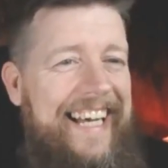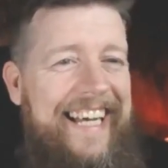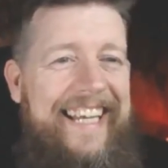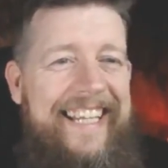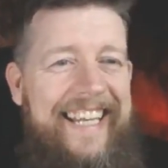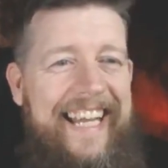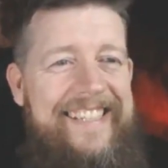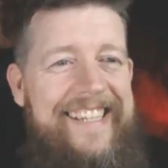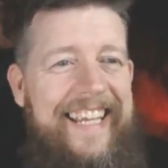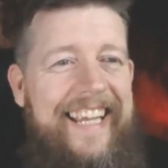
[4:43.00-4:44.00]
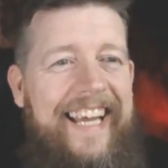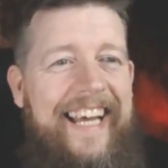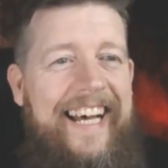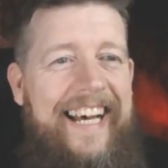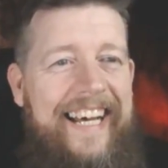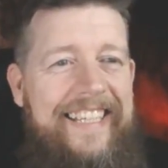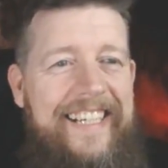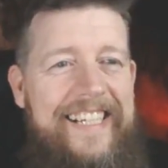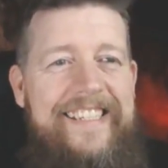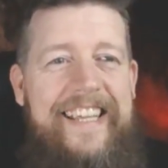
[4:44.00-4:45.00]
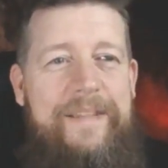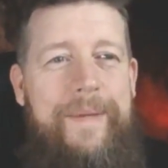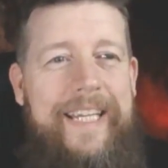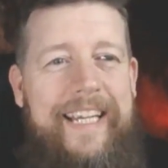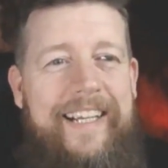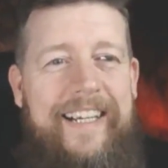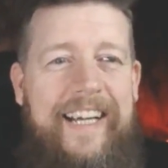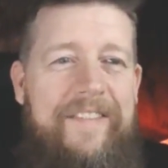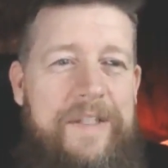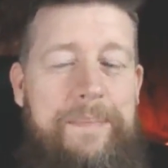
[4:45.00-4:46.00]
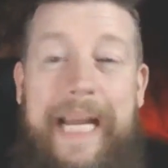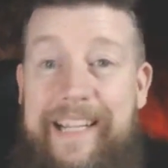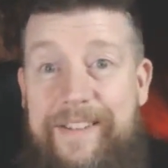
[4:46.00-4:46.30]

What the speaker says: Lassie, nice that the Monday Night Live is back.